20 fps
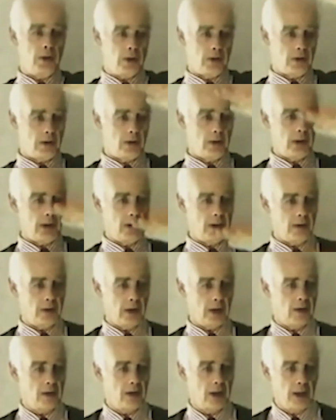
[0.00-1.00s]
notice that
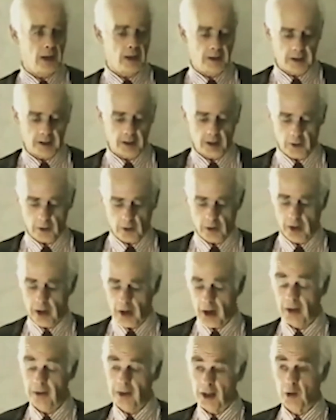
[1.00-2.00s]
it's actually getting
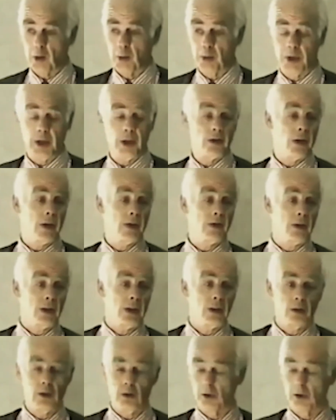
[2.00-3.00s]
lower. I think it would be
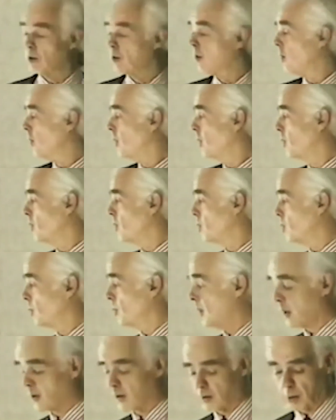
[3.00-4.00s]
interesting to
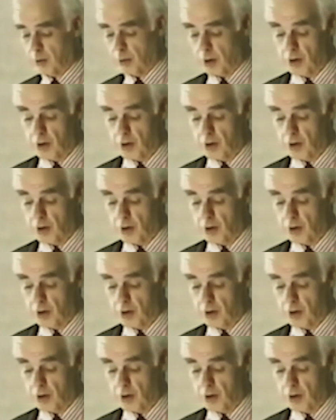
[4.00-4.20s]
make